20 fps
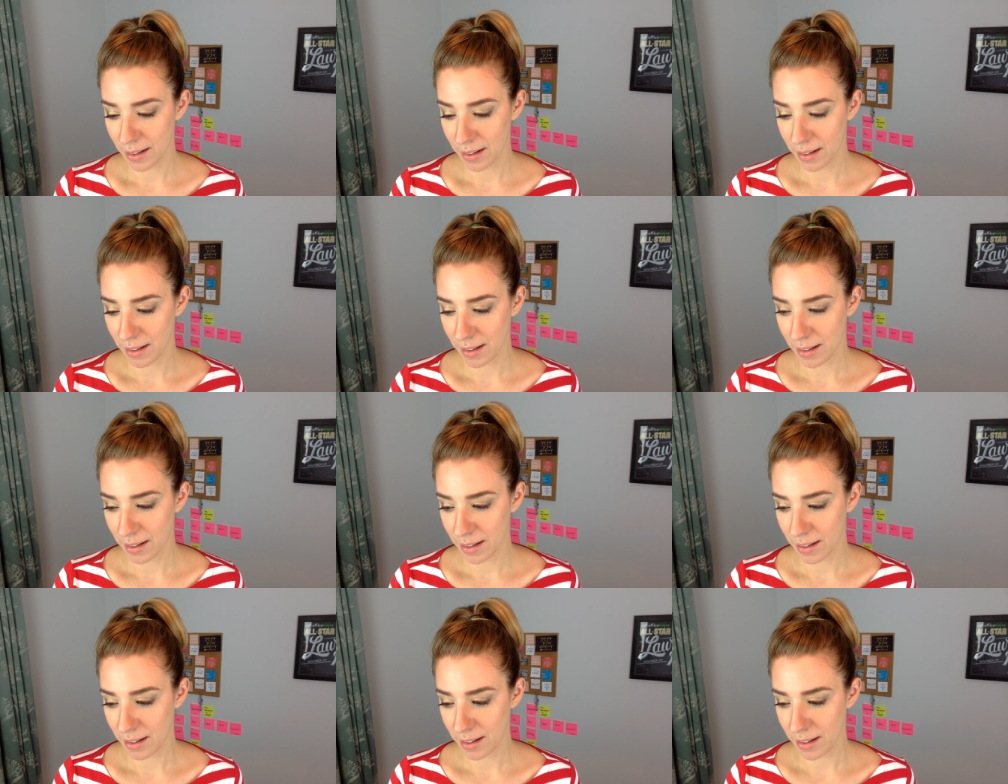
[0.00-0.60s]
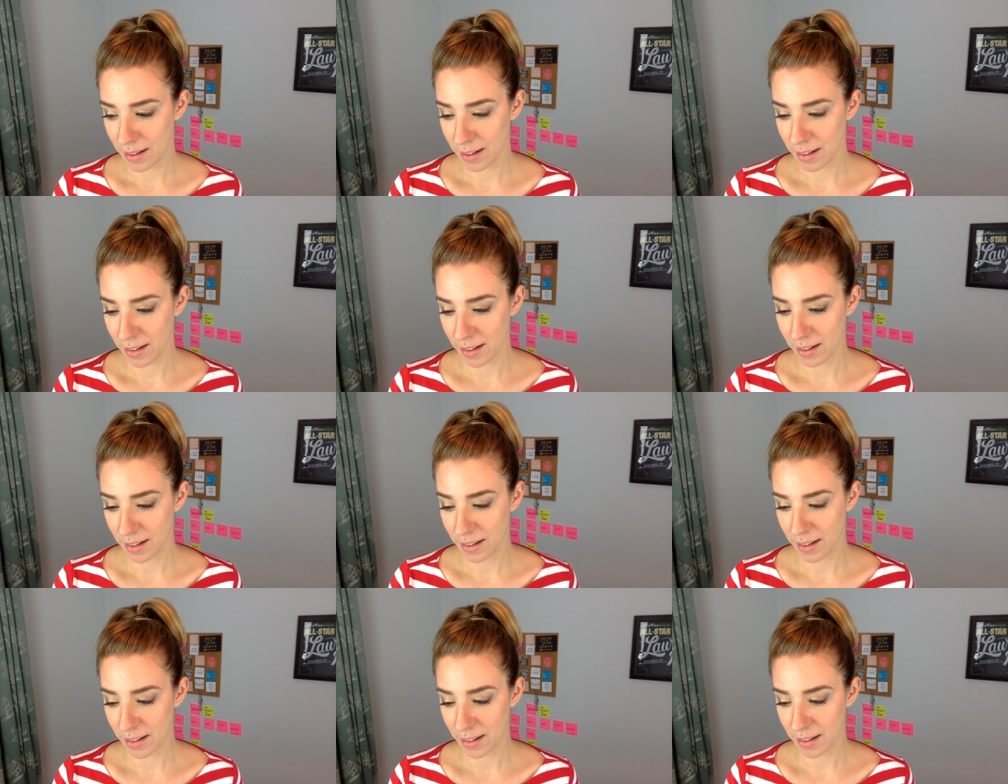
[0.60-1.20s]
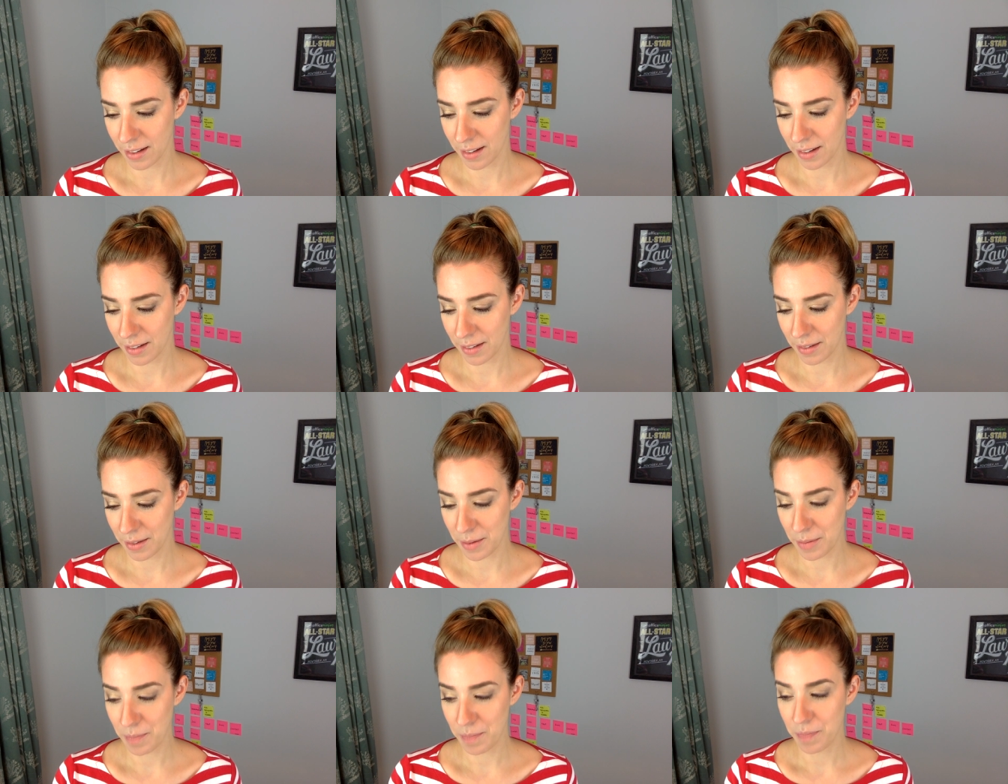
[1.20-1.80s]
Here's the weather today.
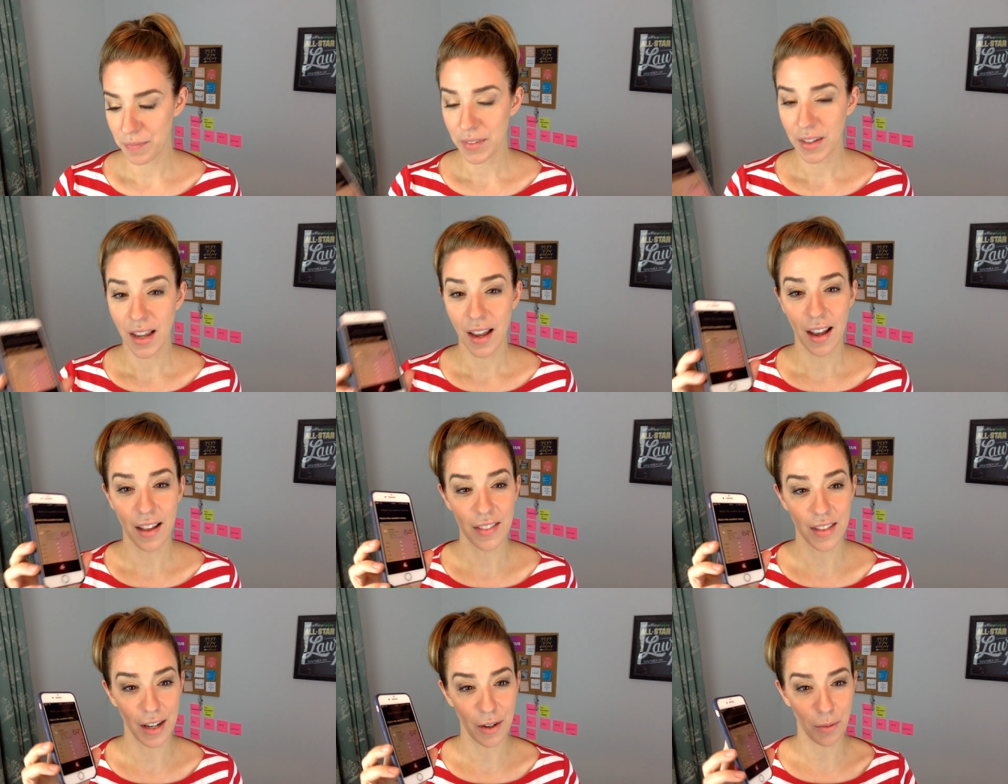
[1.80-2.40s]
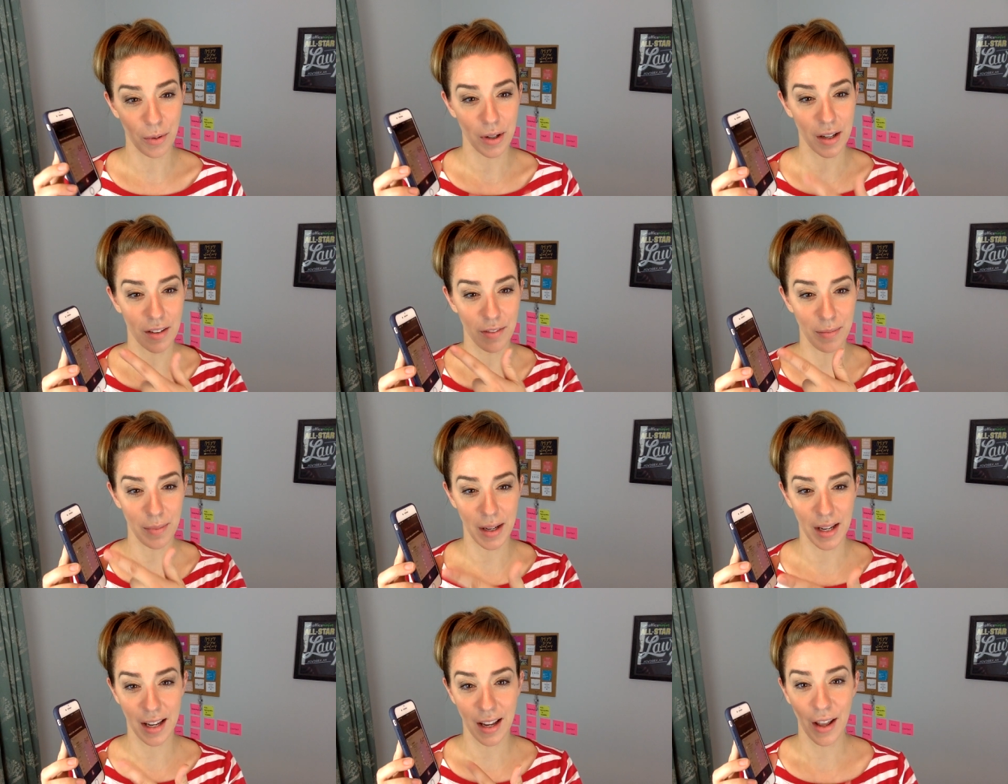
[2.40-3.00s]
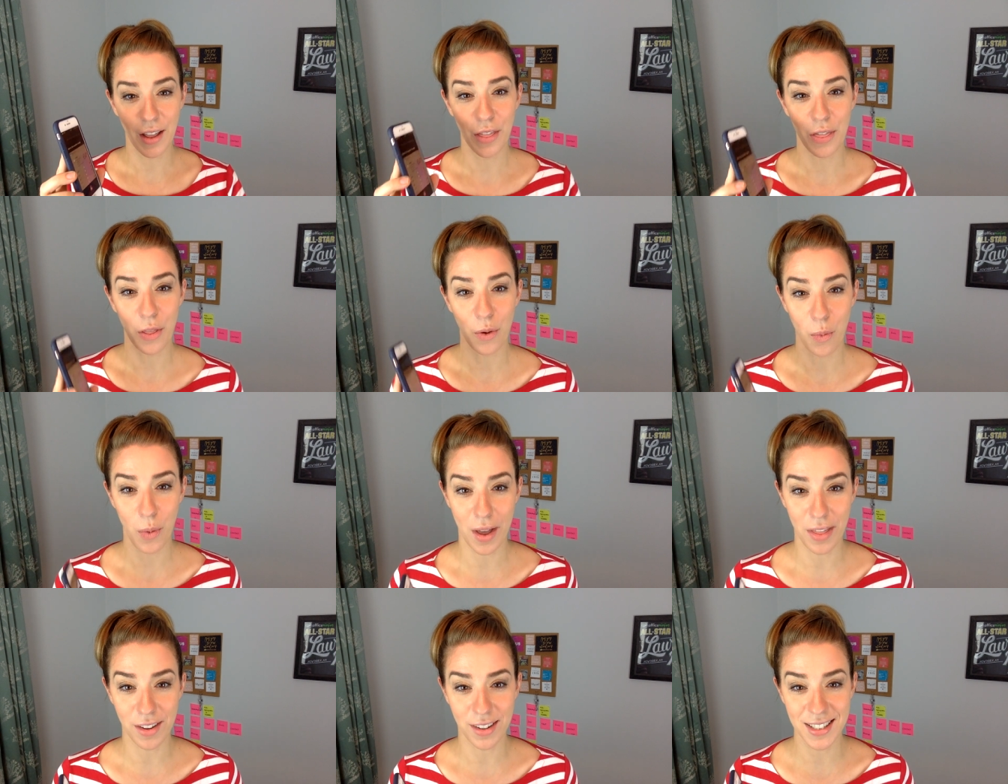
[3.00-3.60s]
And then it will give me the
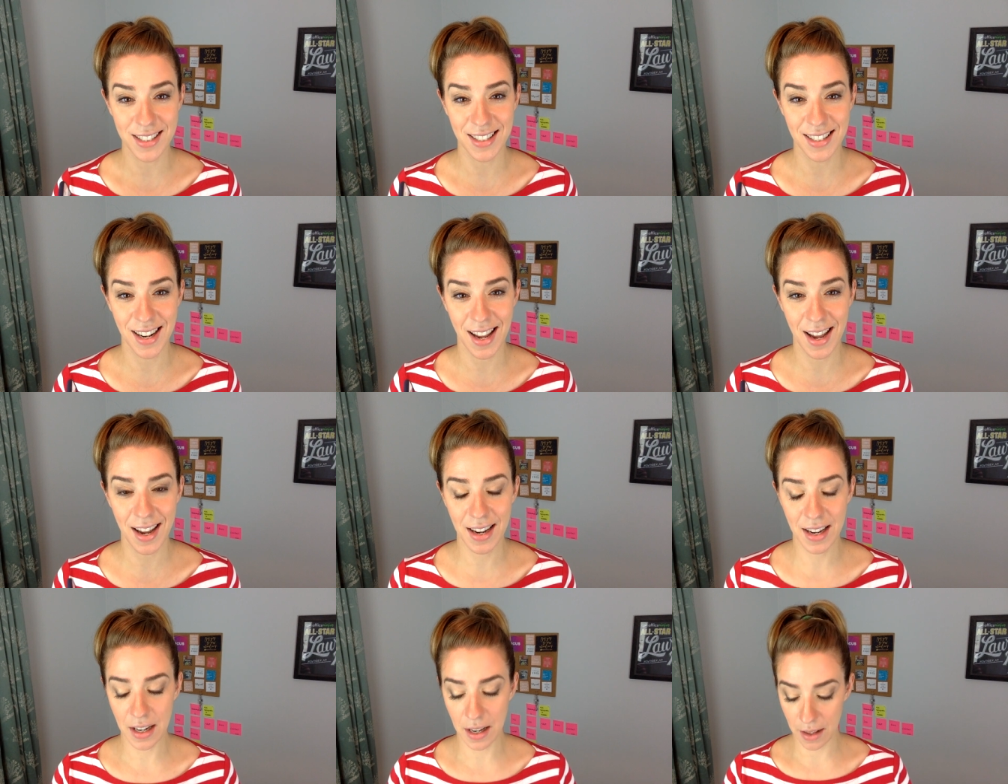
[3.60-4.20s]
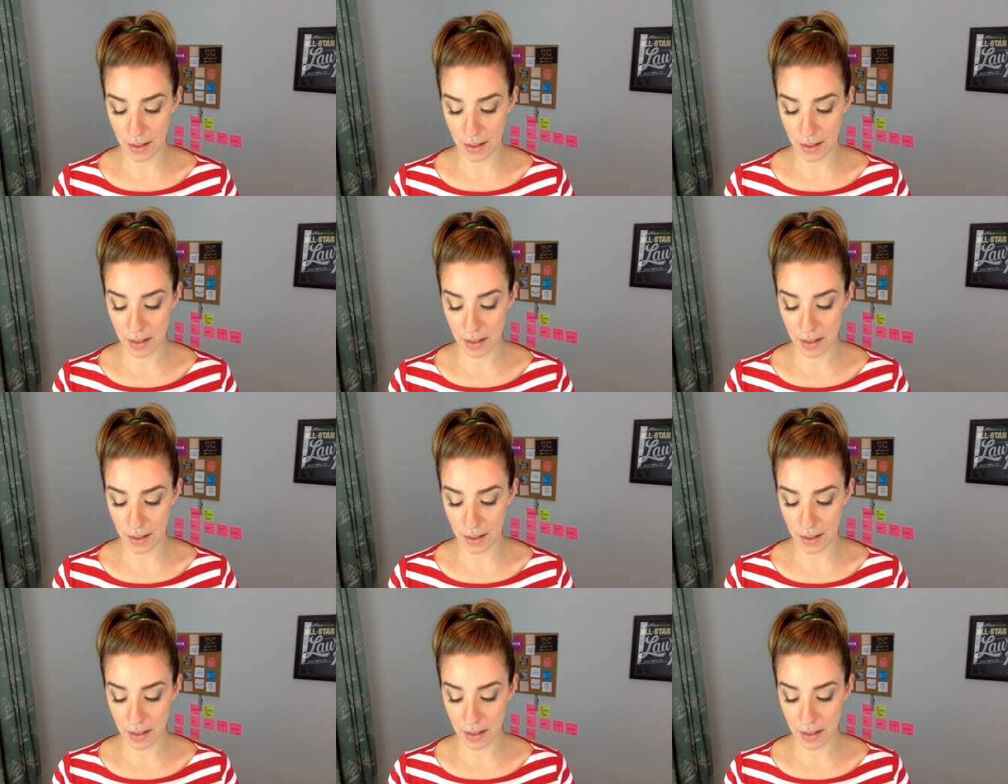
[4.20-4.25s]
weather today,